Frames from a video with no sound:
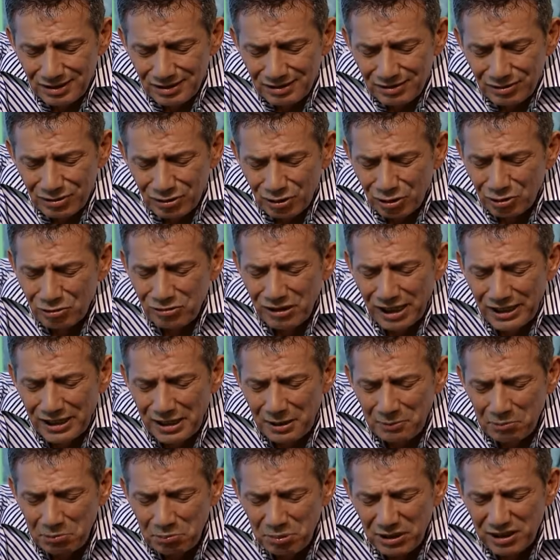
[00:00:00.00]
just like
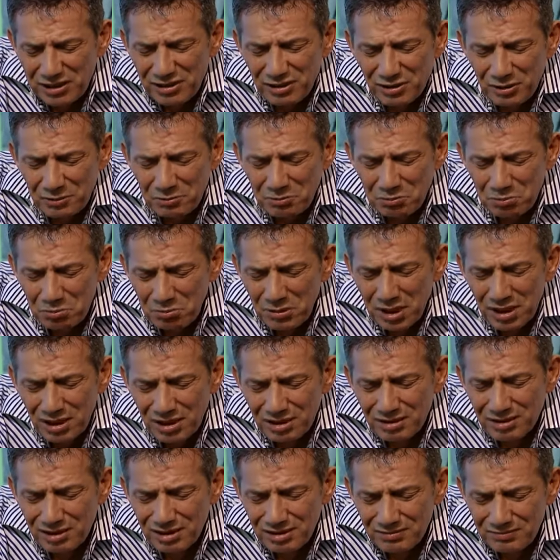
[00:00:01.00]
a piece of
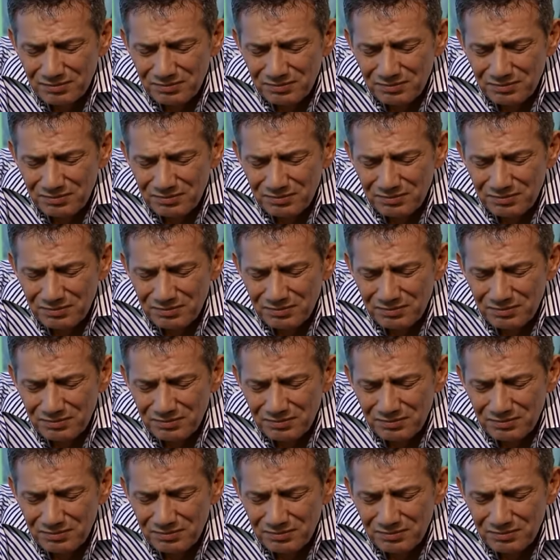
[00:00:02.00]
meat,